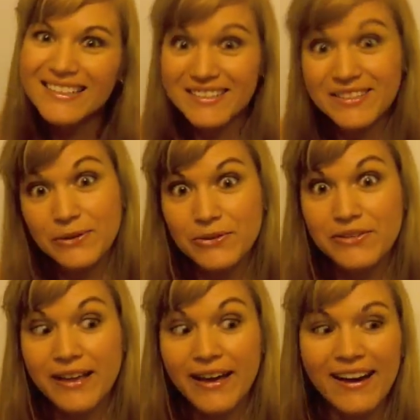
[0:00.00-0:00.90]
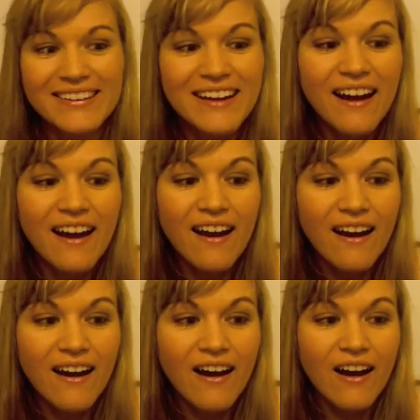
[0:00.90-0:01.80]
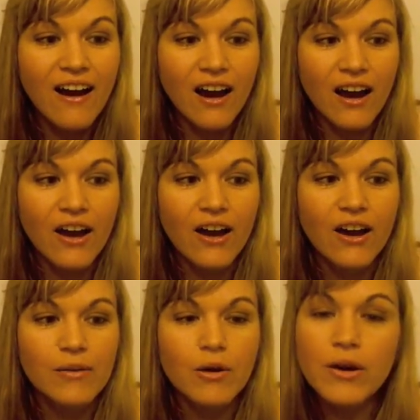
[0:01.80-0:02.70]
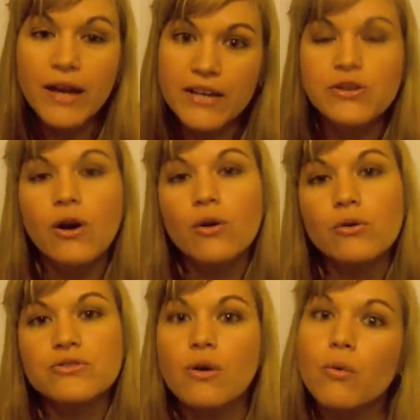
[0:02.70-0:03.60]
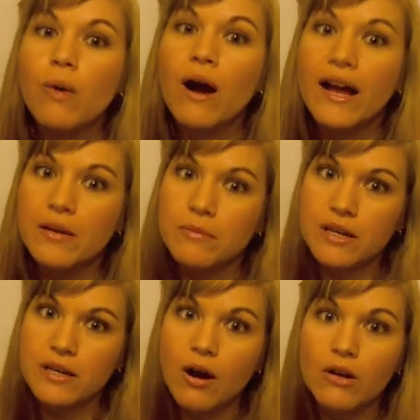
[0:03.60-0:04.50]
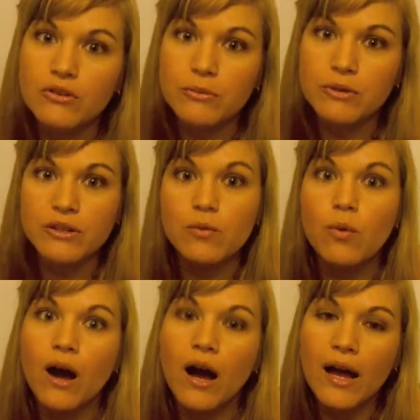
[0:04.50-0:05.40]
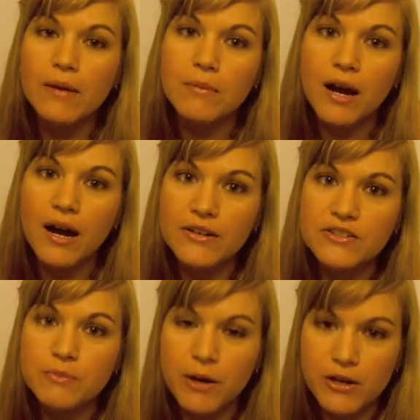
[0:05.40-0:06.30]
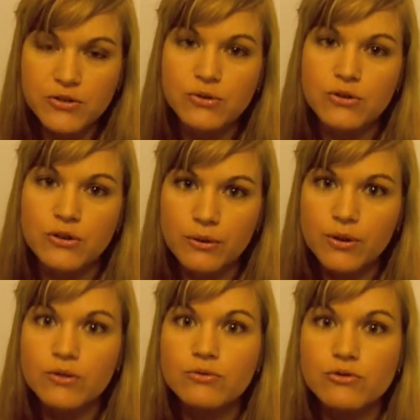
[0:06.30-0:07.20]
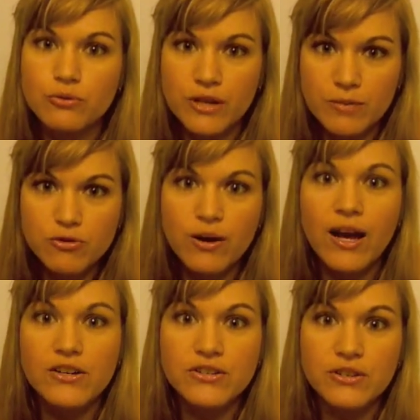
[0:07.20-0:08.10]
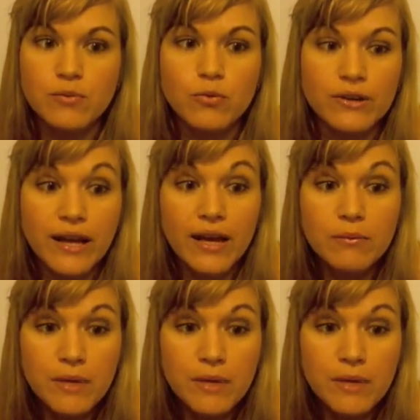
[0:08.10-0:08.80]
so there's that. Okay, so why me, ultimately? Why my special Euro dream trash someone and